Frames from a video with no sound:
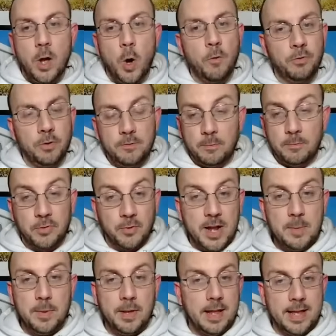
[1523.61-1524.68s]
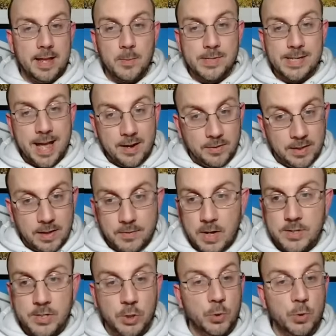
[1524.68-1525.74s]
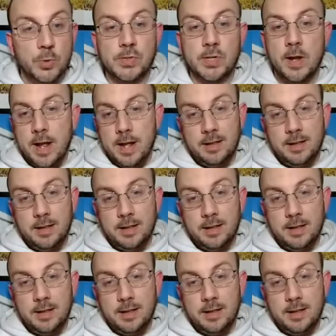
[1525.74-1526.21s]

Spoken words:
0-3 from 3, but like he was 8 of 11 on 2s.